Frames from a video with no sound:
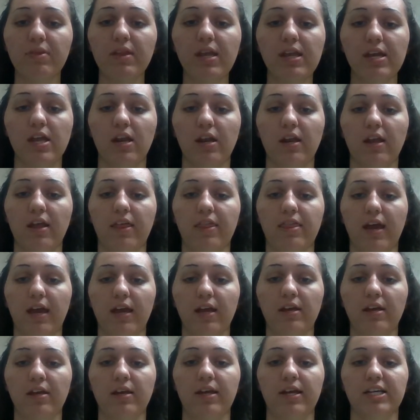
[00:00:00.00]
It then
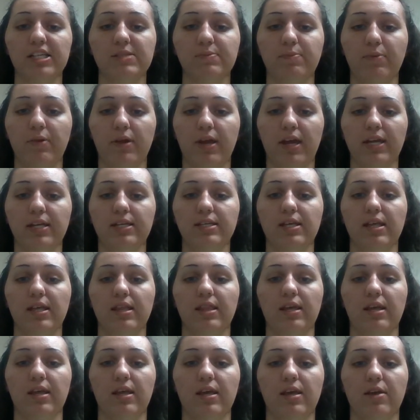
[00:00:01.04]
explained
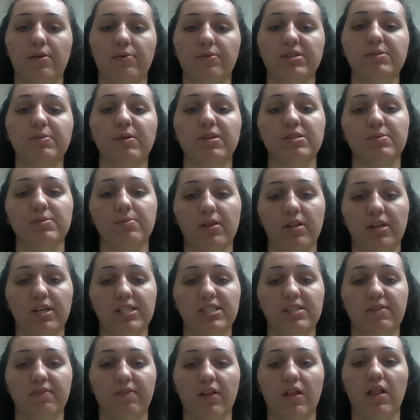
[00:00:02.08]
the
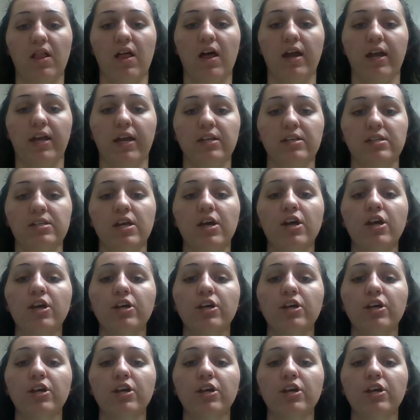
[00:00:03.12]
responsibilities of the client.